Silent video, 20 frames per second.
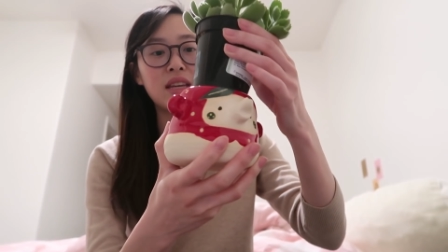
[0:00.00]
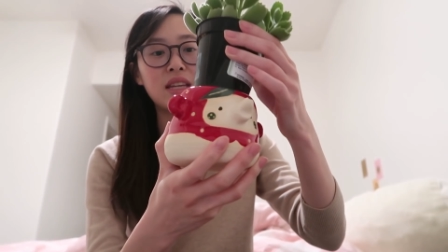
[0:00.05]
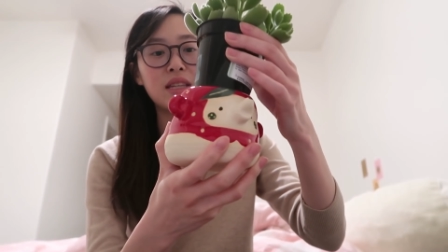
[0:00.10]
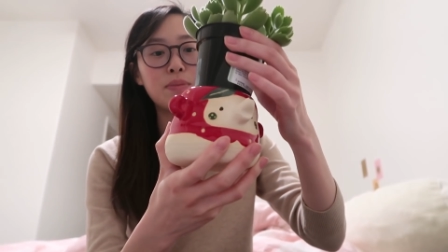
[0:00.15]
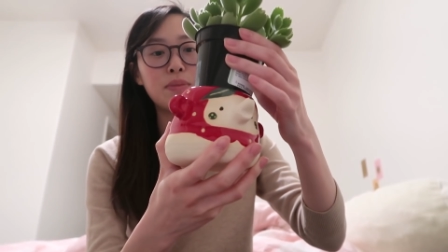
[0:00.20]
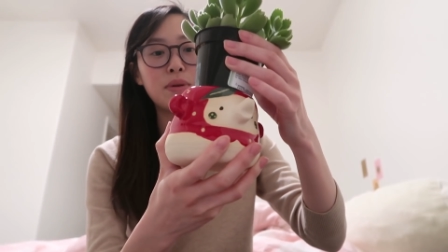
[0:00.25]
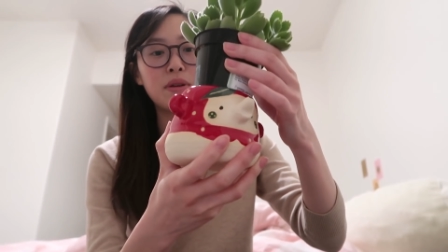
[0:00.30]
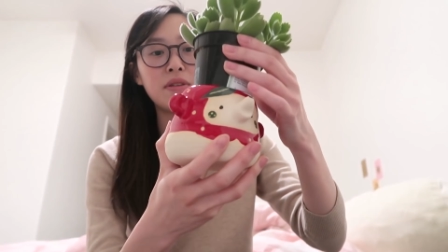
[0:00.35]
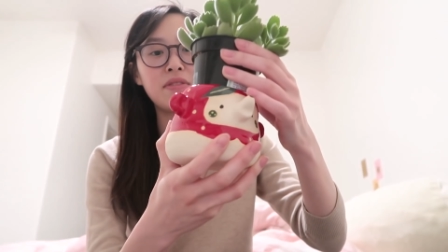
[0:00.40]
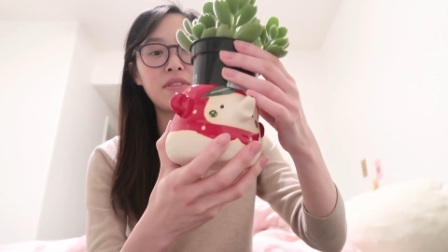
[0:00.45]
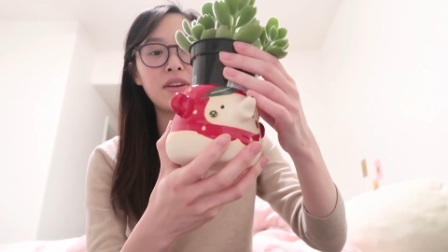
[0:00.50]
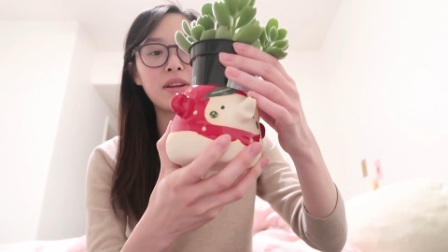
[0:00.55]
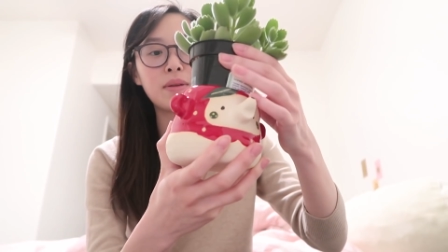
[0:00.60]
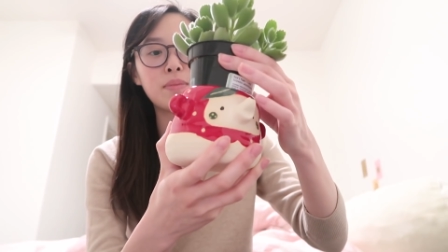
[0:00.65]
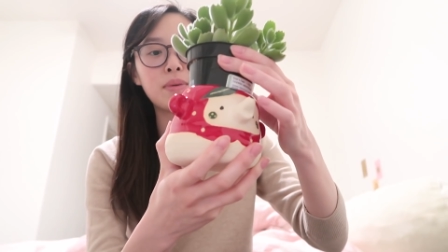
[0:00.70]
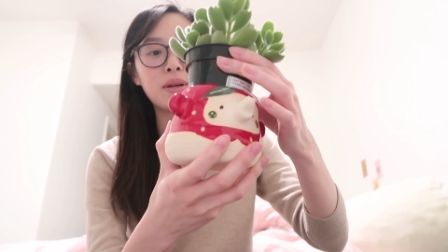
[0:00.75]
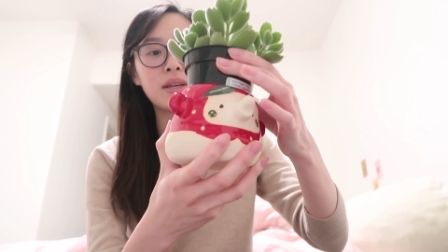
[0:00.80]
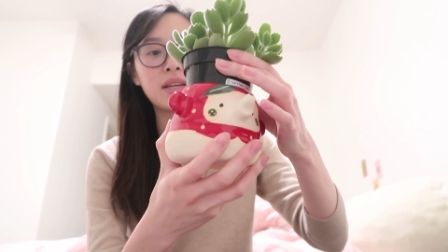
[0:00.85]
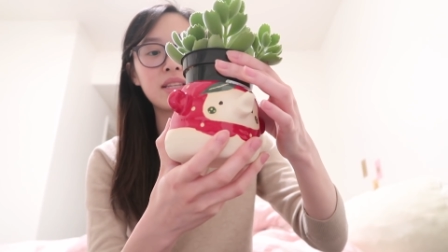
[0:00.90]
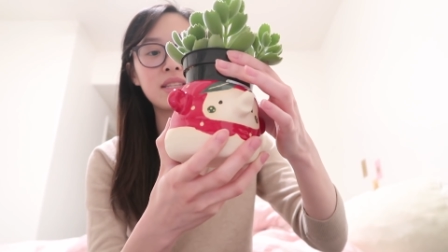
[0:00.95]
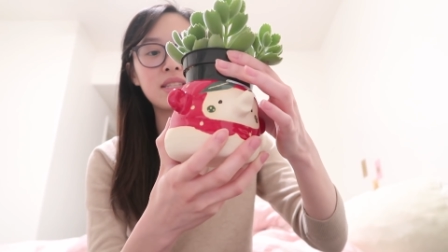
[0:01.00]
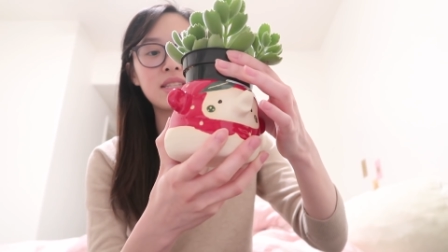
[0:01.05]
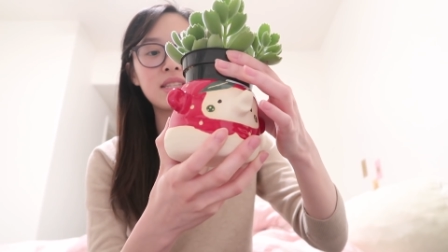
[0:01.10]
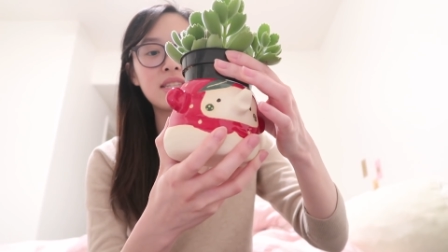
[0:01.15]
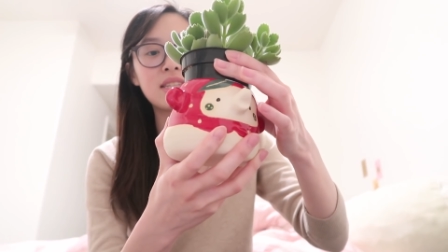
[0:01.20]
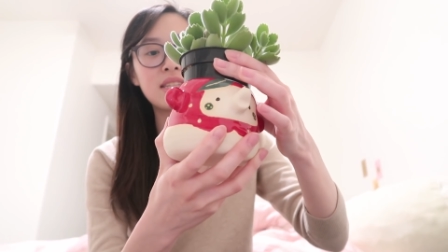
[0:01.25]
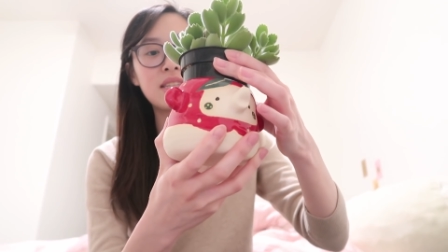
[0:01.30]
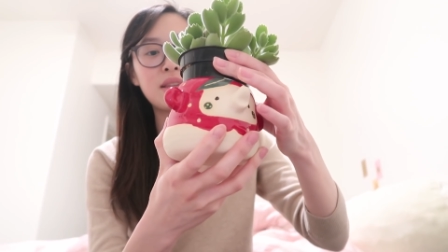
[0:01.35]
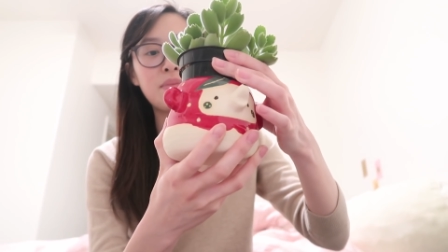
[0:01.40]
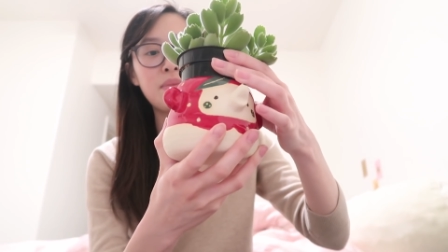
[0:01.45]
it's perfect because this
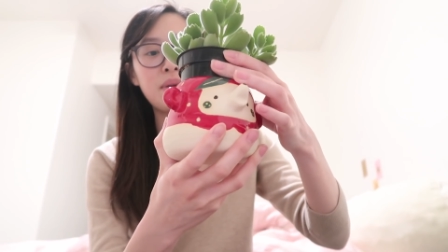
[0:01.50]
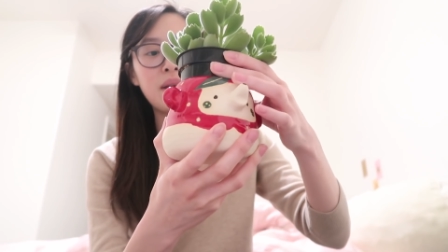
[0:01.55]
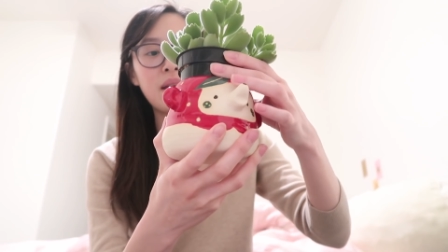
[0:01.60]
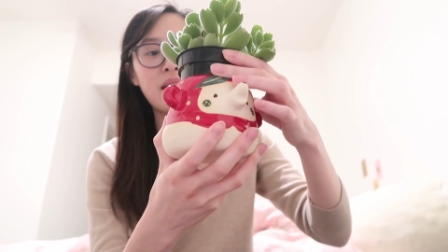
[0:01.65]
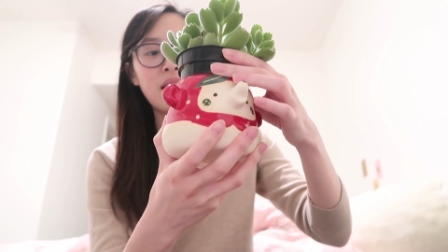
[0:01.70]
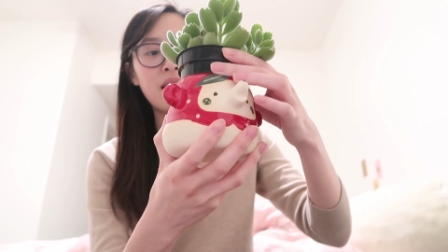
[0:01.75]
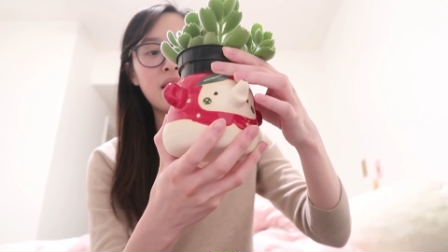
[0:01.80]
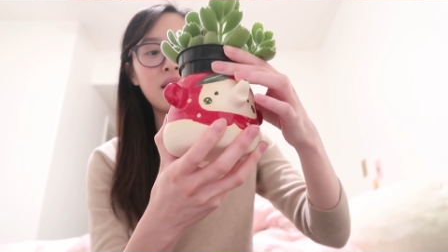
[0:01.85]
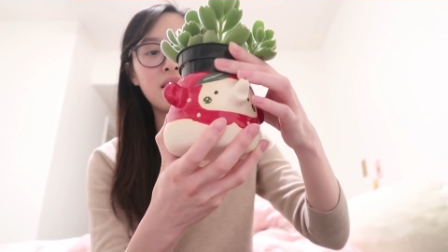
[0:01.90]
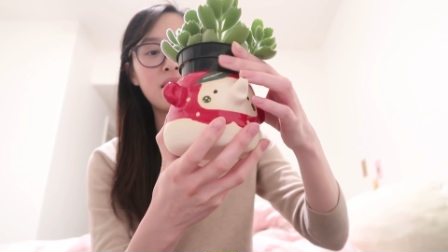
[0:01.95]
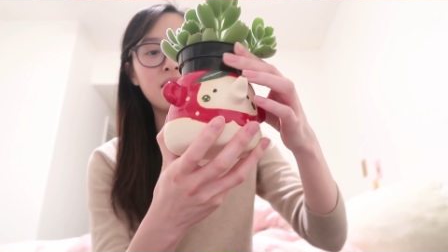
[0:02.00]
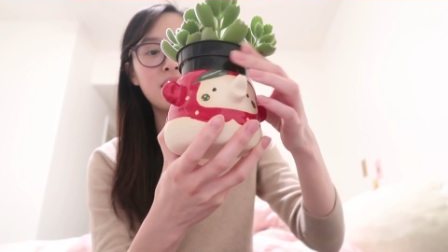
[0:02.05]
is a bear.